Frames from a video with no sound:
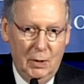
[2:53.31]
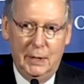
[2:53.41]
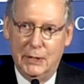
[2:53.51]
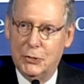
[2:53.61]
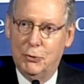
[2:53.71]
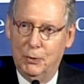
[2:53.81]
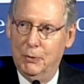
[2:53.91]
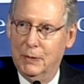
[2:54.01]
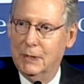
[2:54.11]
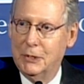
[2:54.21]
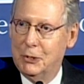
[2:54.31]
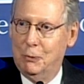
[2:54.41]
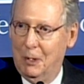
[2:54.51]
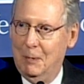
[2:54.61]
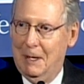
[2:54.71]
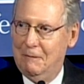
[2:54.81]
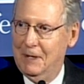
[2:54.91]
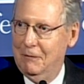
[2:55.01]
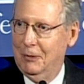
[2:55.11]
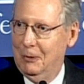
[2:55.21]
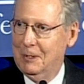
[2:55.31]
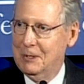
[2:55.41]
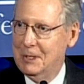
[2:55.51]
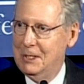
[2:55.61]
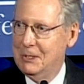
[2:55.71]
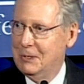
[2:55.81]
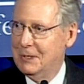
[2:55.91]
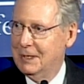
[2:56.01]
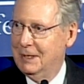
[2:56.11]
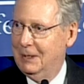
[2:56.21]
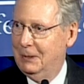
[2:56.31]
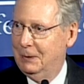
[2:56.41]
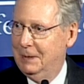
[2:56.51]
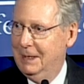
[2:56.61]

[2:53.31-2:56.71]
It really is true that this is one of my favorite organizations in the